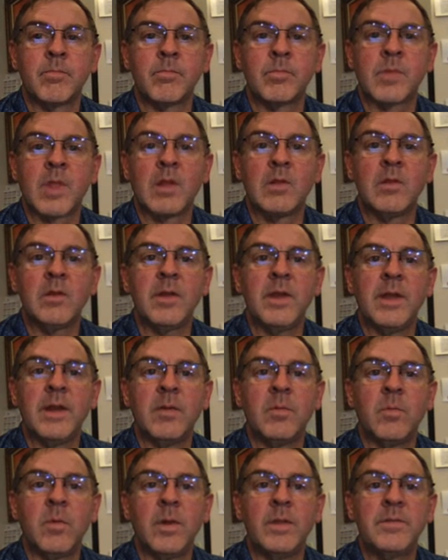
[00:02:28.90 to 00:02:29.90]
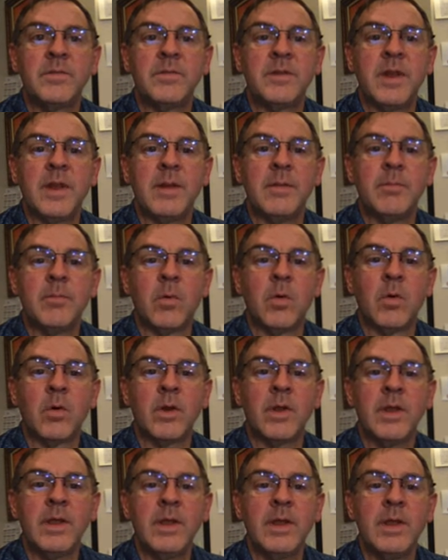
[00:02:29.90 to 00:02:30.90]
Looking at Wednesday
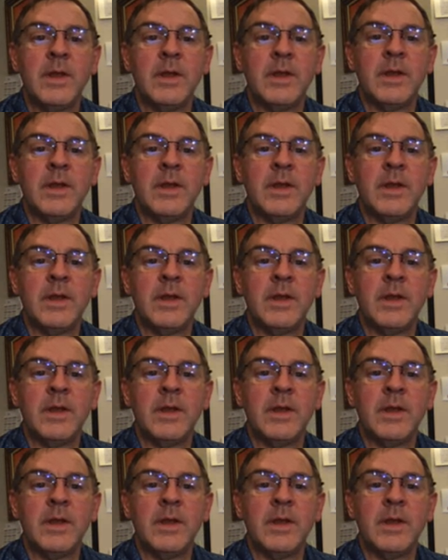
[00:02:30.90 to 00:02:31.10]
morning,